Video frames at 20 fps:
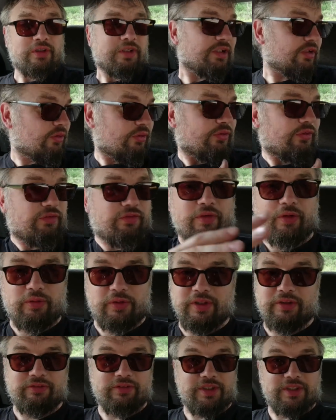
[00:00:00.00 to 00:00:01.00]
And of course a
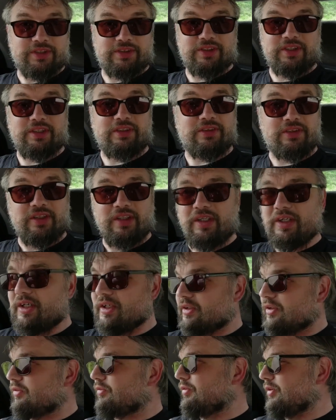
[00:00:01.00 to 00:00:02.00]
folding rear seat
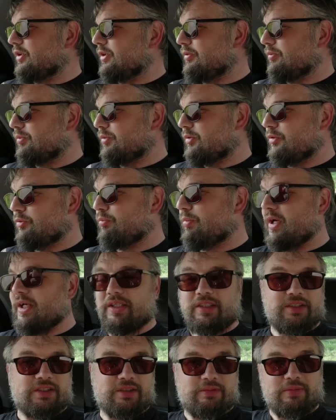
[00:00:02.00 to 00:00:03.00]
to free up
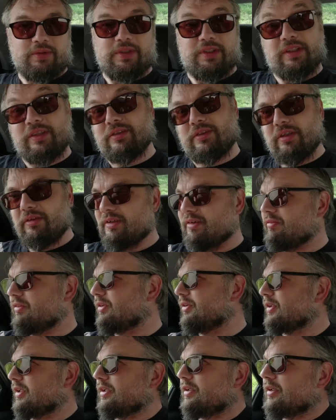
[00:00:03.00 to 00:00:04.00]
space. But let's go and have a
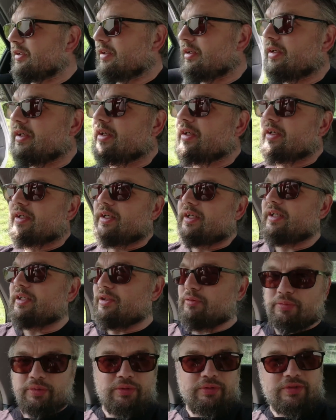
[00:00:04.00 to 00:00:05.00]
look
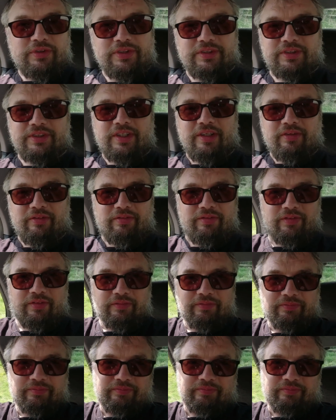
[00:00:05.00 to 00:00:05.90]
in the boot itself.